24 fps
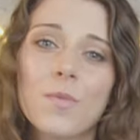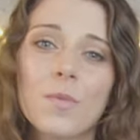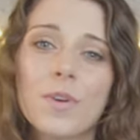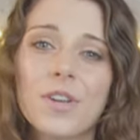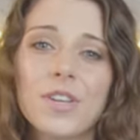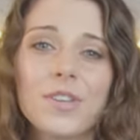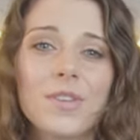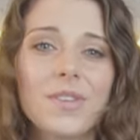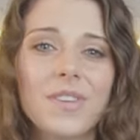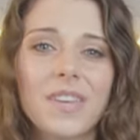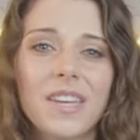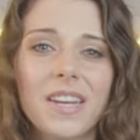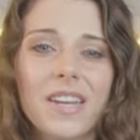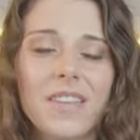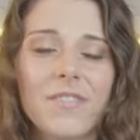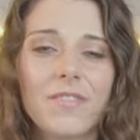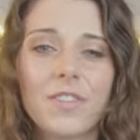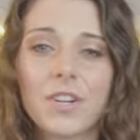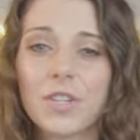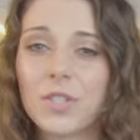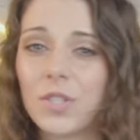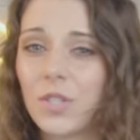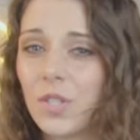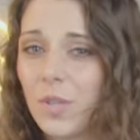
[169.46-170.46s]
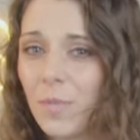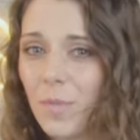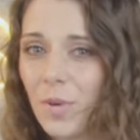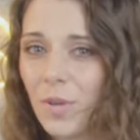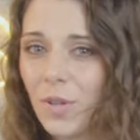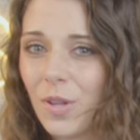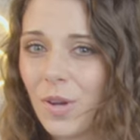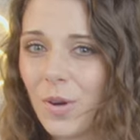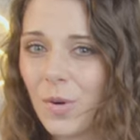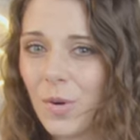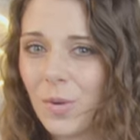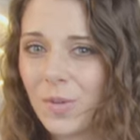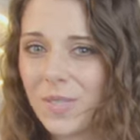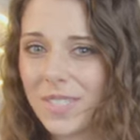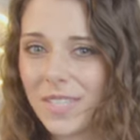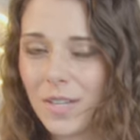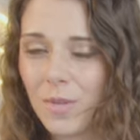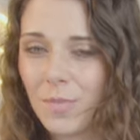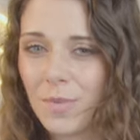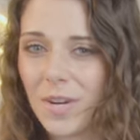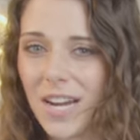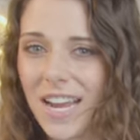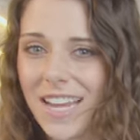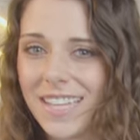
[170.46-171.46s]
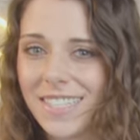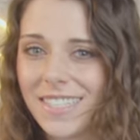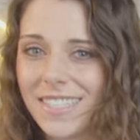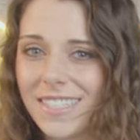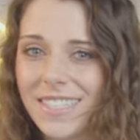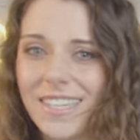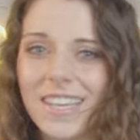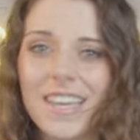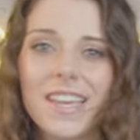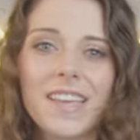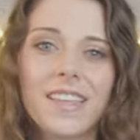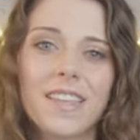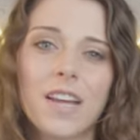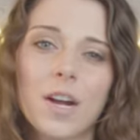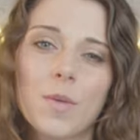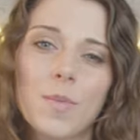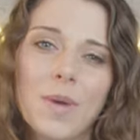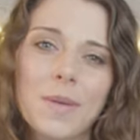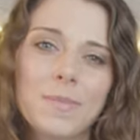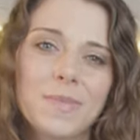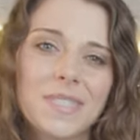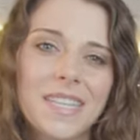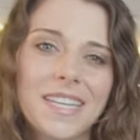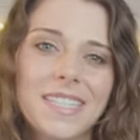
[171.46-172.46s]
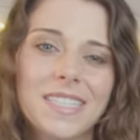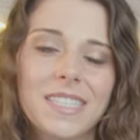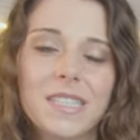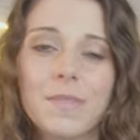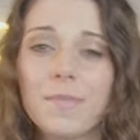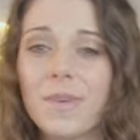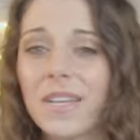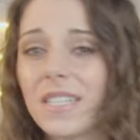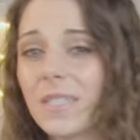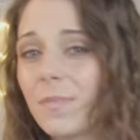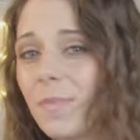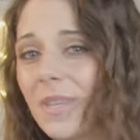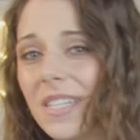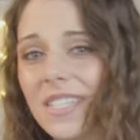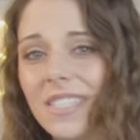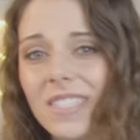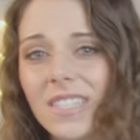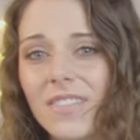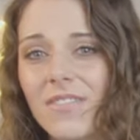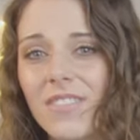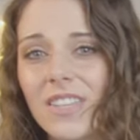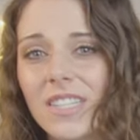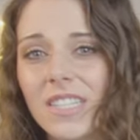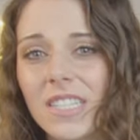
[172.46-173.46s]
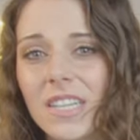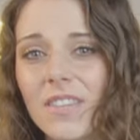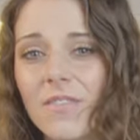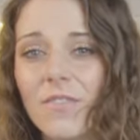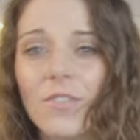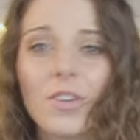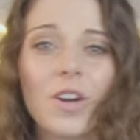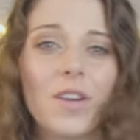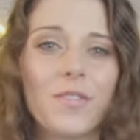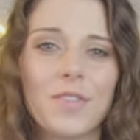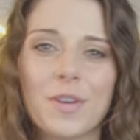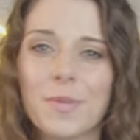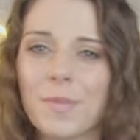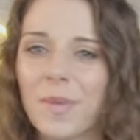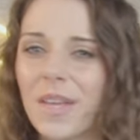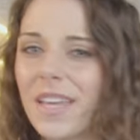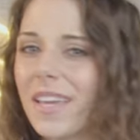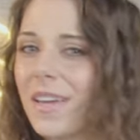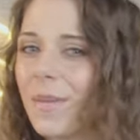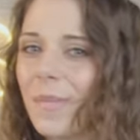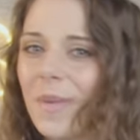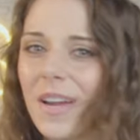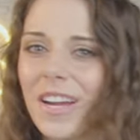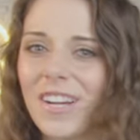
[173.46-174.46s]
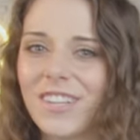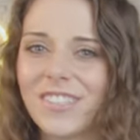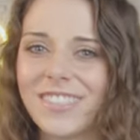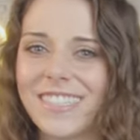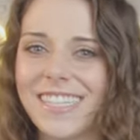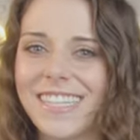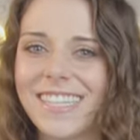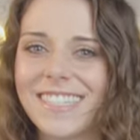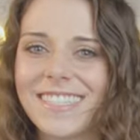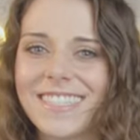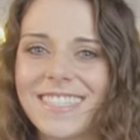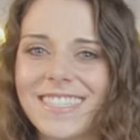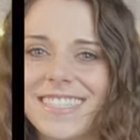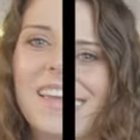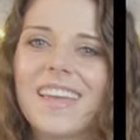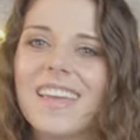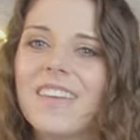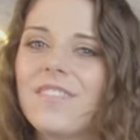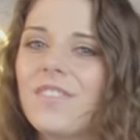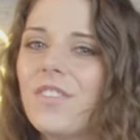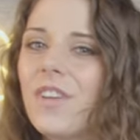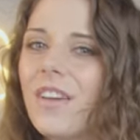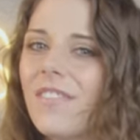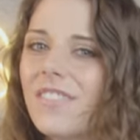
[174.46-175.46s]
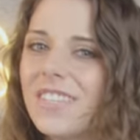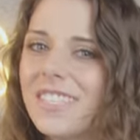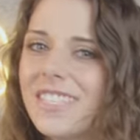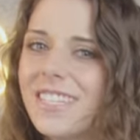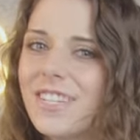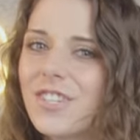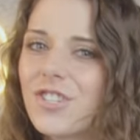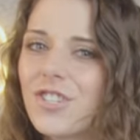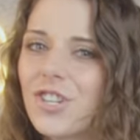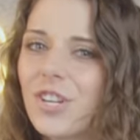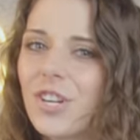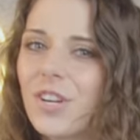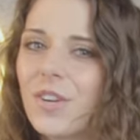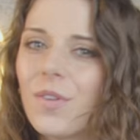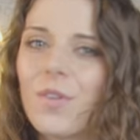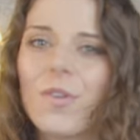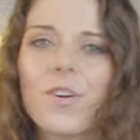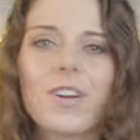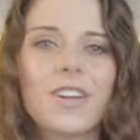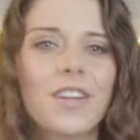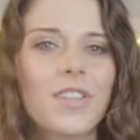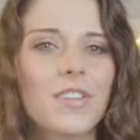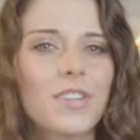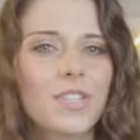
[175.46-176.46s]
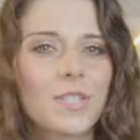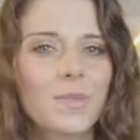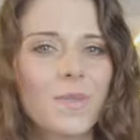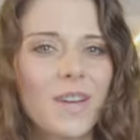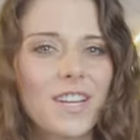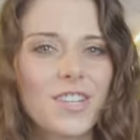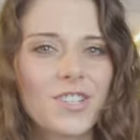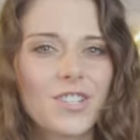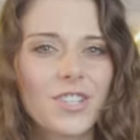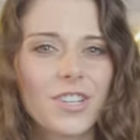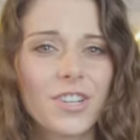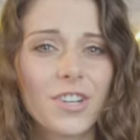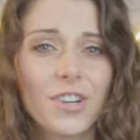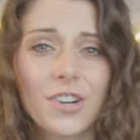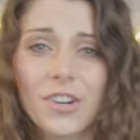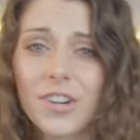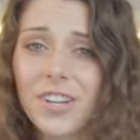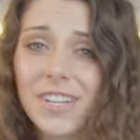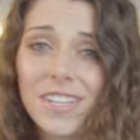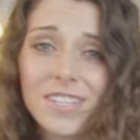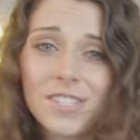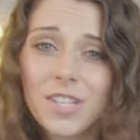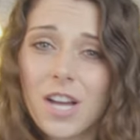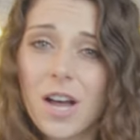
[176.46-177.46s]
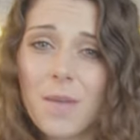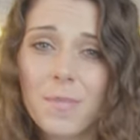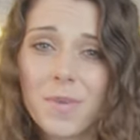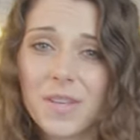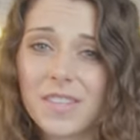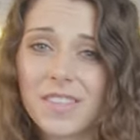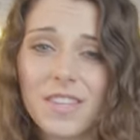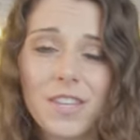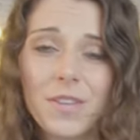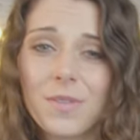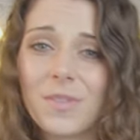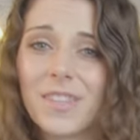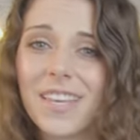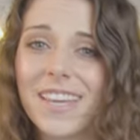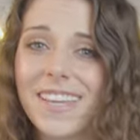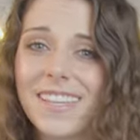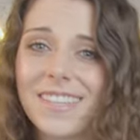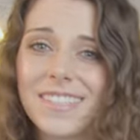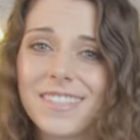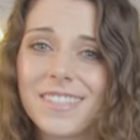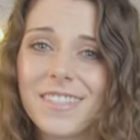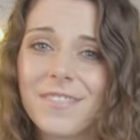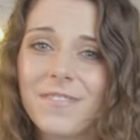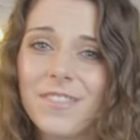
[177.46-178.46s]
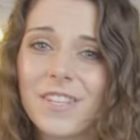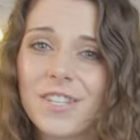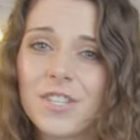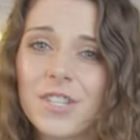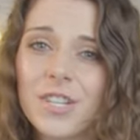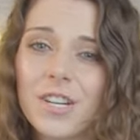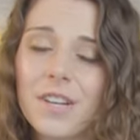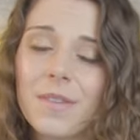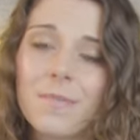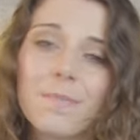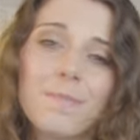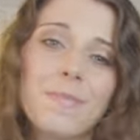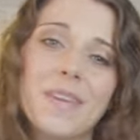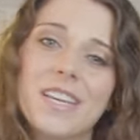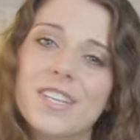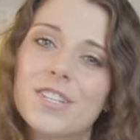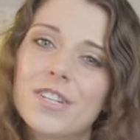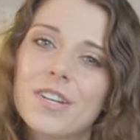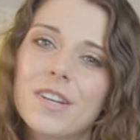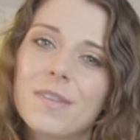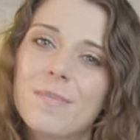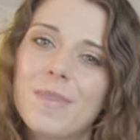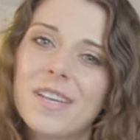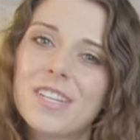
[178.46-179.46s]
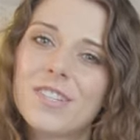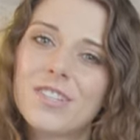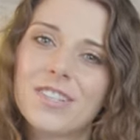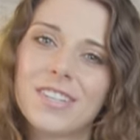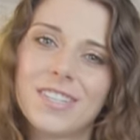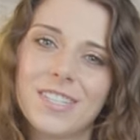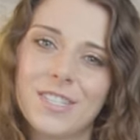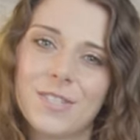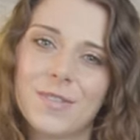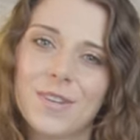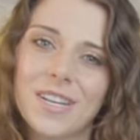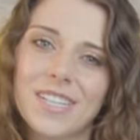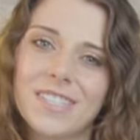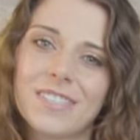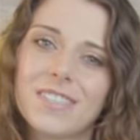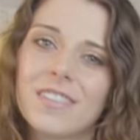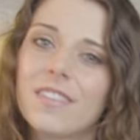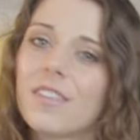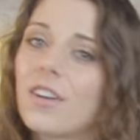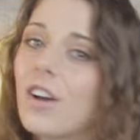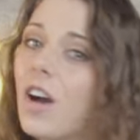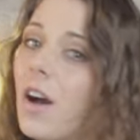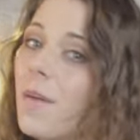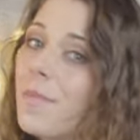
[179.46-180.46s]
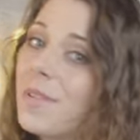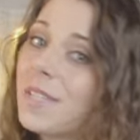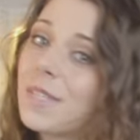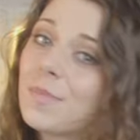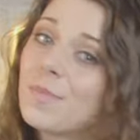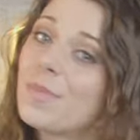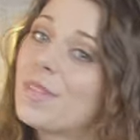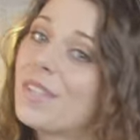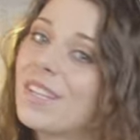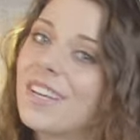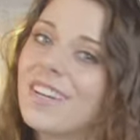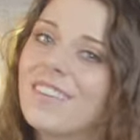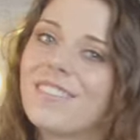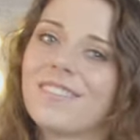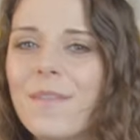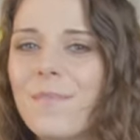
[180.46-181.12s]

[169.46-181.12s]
where you can get it for a super low wholesale price. Our website's the best place to visit for all of your blank apparel needs. If you have a t shirt or another sweatshirt or any topic that you'd like us to feature, make sure to mention it to us in the comments below.